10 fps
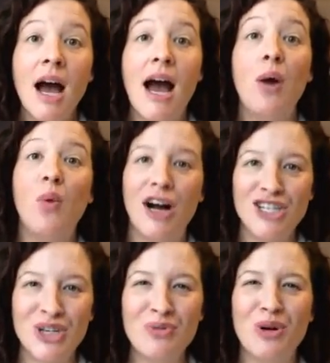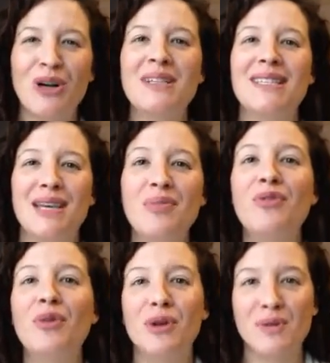Uh, watch your words, think
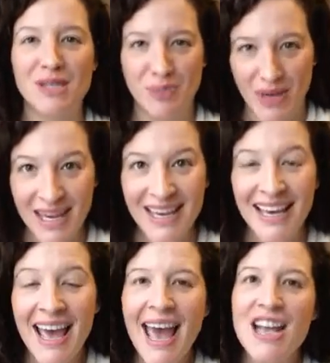before you speak,